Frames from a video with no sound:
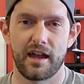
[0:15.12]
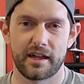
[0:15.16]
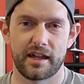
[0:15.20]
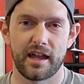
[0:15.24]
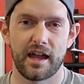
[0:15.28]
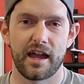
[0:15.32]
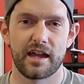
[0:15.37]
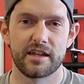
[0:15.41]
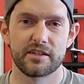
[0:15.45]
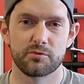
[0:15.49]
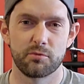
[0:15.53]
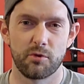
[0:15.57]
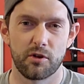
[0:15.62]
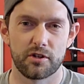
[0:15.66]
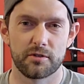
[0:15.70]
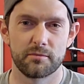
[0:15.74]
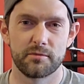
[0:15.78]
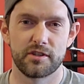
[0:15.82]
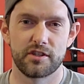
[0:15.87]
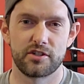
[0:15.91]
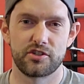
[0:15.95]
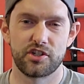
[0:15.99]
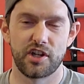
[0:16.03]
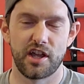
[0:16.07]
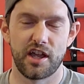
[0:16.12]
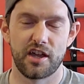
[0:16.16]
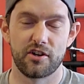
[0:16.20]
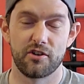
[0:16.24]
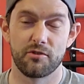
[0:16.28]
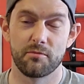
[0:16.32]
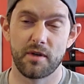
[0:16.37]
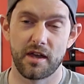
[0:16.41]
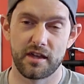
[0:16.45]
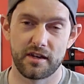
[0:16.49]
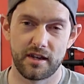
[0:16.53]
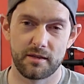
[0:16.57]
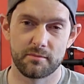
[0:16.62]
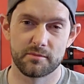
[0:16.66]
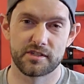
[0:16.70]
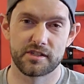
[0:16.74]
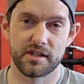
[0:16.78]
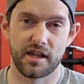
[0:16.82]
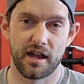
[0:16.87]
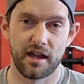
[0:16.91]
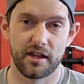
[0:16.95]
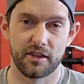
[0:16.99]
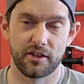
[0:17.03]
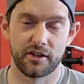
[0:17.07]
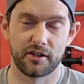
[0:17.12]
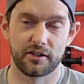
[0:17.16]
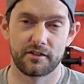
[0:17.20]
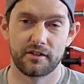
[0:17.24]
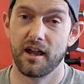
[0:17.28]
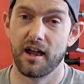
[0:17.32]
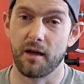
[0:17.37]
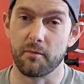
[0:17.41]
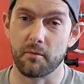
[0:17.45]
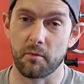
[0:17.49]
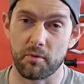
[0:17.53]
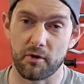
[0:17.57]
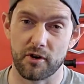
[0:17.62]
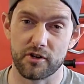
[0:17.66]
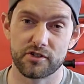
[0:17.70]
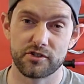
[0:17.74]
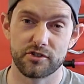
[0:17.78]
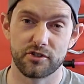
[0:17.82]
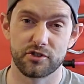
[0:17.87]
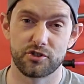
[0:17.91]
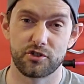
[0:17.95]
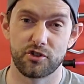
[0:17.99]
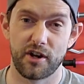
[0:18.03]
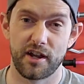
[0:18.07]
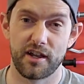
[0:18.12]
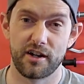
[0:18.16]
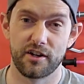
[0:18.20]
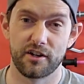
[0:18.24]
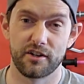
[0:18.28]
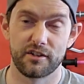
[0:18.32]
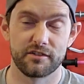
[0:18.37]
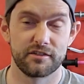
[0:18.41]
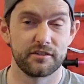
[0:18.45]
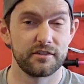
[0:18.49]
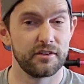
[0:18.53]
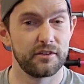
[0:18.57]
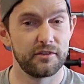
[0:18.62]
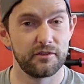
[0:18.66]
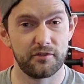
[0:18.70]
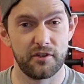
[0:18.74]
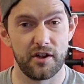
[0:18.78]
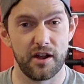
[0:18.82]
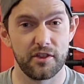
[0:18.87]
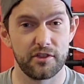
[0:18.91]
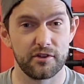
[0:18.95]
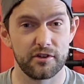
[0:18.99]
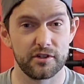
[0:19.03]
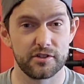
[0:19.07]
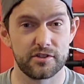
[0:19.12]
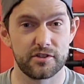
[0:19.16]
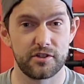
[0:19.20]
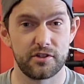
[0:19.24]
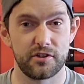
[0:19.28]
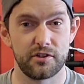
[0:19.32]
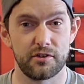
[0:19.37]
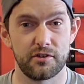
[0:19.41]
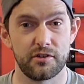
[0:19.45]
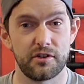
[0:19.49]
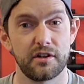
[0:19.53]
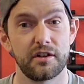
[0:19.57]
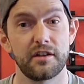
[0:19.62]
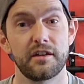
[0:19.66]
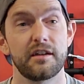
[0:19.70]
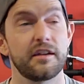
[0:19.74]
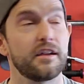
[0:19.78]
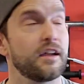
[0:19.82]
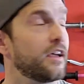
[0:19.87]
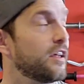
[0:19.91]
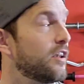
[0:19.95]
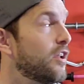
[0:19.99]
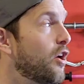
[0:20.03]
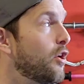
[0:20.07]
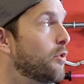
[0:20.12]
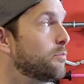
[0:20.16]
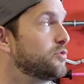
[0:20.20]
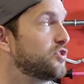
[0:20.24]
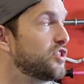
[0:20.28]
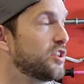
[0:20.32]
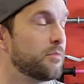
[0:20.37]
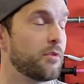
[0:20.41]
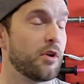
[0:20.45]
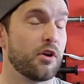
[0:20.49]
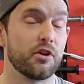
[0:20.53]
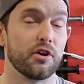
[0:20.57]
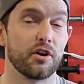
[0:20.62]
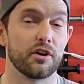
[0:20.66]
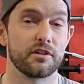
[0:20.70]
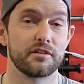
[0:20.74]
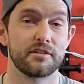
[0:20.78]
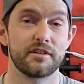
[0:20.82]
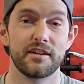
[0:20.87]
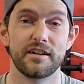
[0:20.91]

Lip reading: guys, welcome to the channel. My name's Tyler. I'm a personal trainer, father of two, and home gym owner.